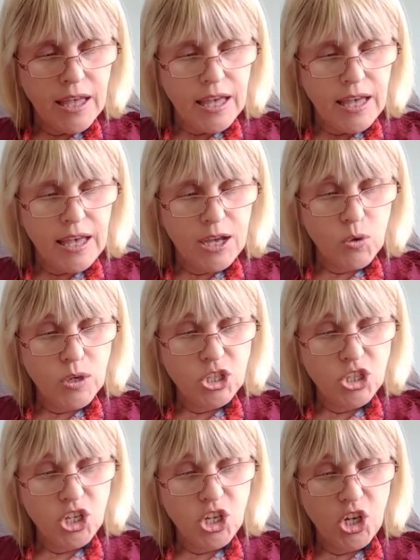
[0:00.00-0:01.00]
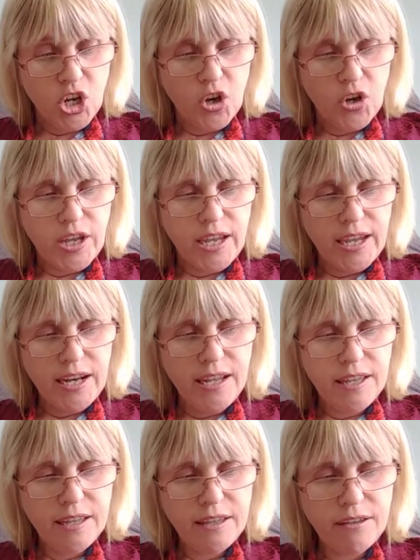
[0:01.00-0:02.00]
Question 9,
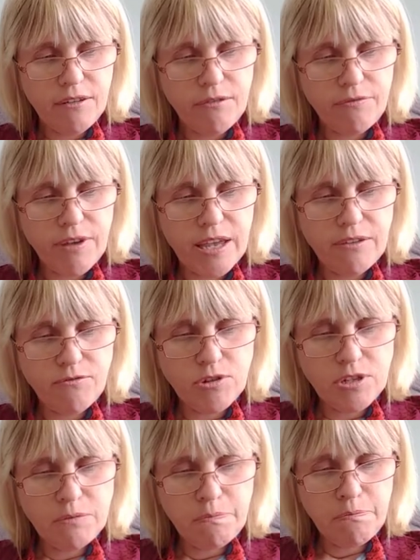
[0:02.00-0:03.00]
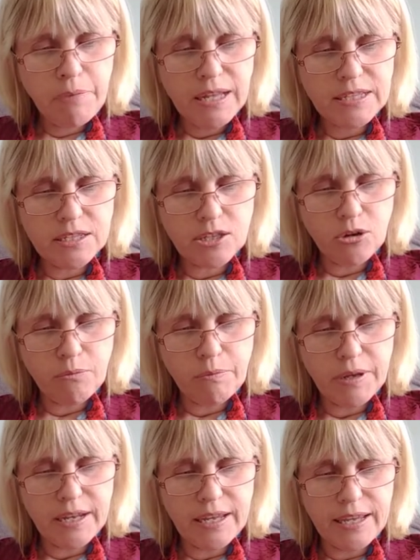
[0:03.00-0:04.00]
favourite pattern
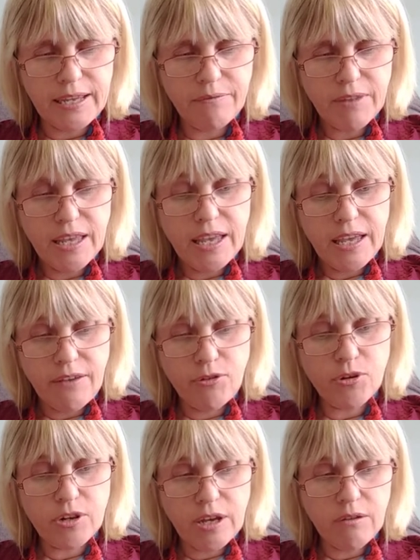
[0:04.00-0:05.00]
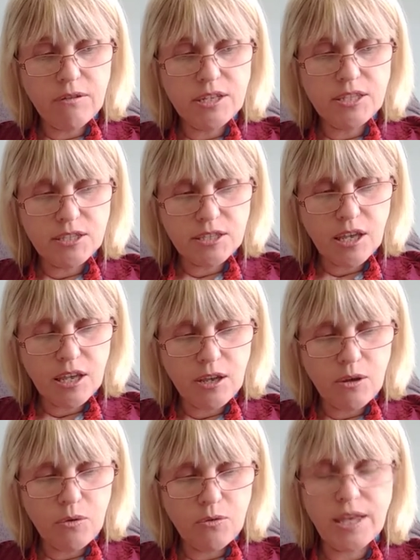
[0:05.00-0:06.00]
company? If you could only
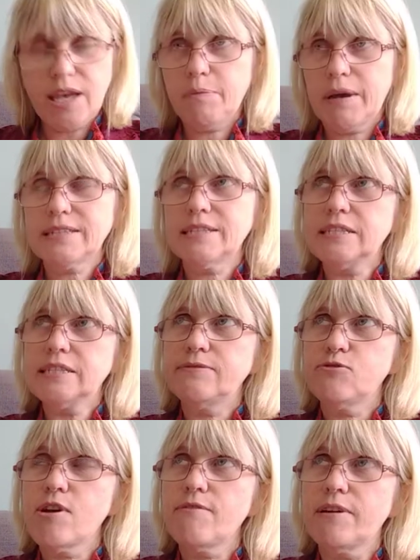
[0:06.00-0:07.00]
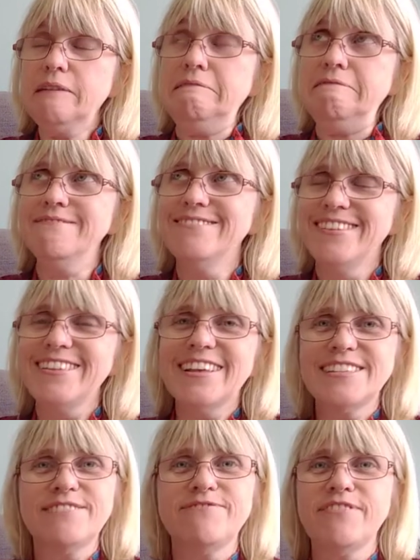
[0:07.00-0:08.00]
sew their patterns forever.
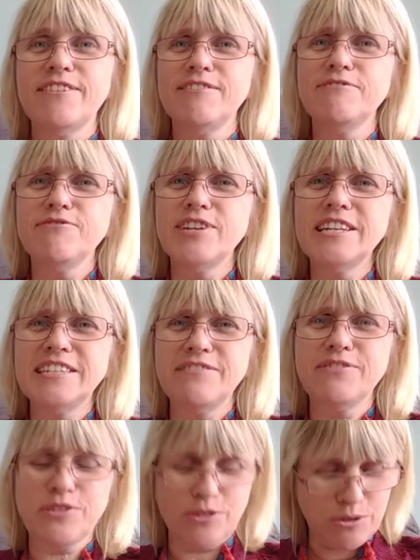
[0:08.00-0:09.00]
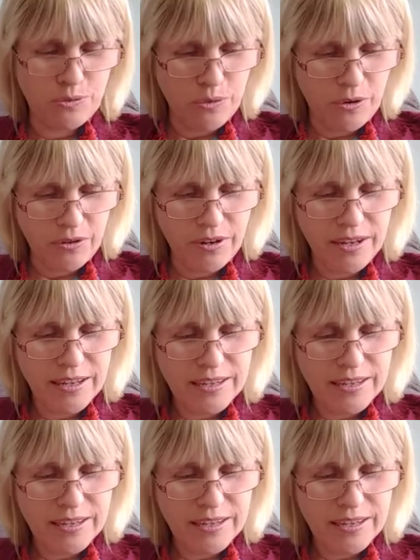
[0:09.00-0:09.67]
That's a really difficult one.